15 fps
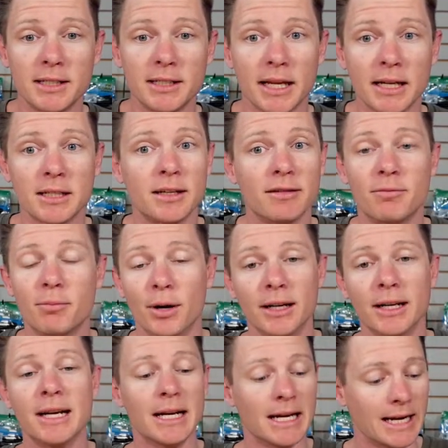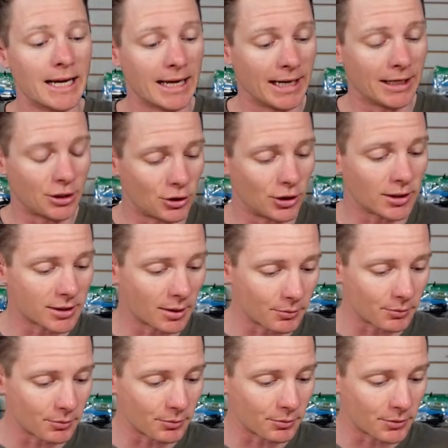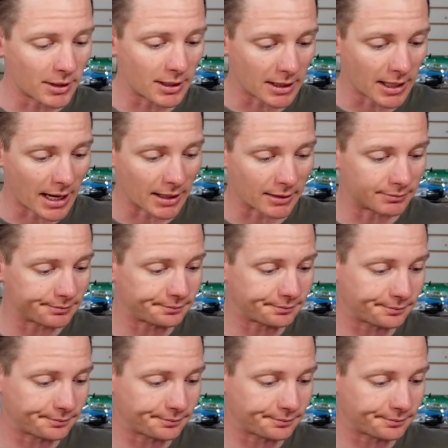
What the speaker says: sensitive. It's just something that